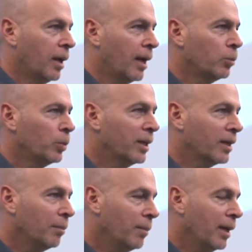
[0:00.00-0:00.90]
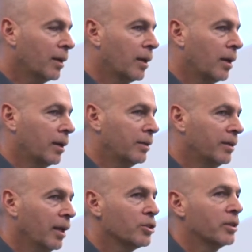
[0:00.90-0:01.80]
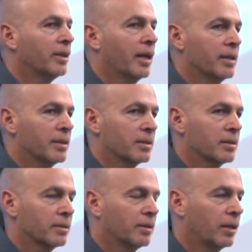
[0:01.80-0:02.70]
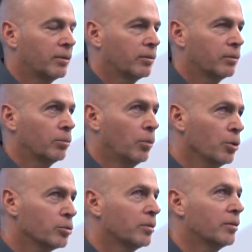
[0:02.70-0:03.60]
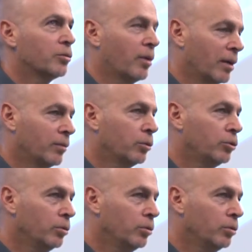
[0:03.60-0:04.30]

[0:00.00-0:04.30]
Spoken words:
And we can make an intelligent guess that most of the drivers who